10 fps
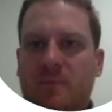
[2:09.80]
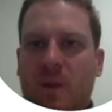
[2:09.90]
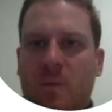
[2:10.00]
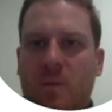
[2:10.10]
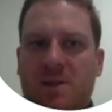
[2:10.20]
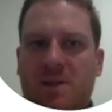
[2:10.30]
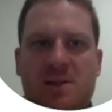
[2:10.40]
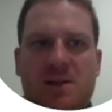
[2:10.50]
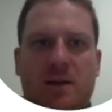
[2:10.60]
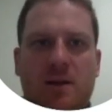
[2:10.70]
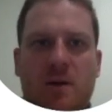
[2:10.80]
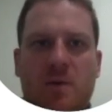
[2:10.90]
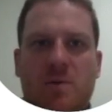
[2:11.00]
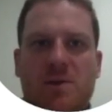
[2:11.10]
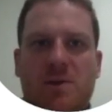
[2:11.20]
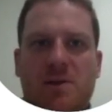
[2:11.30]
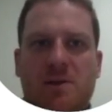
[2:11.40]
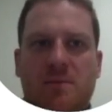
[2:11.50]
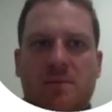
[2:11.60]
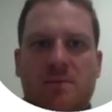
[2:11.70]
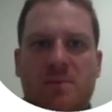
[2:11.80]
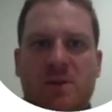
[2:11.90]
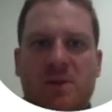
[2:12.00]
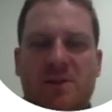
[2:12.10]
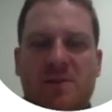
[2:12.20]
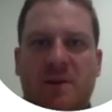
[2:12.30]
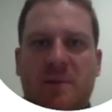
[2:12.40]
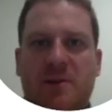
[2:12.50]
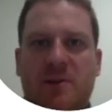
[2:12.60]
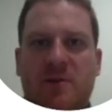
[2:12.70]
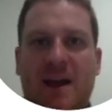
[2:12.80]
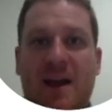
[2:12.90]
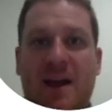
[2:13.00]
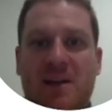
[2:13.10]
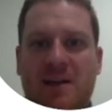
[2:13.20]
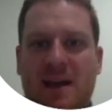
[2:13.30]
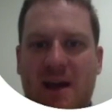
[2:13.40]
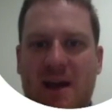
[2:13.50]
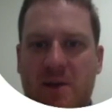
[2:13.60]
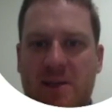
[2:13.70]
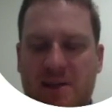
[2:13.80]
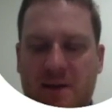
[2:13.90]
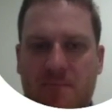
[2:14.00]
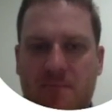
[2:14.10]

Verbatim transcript: Once this loads, give us a better picture of how we how we sit.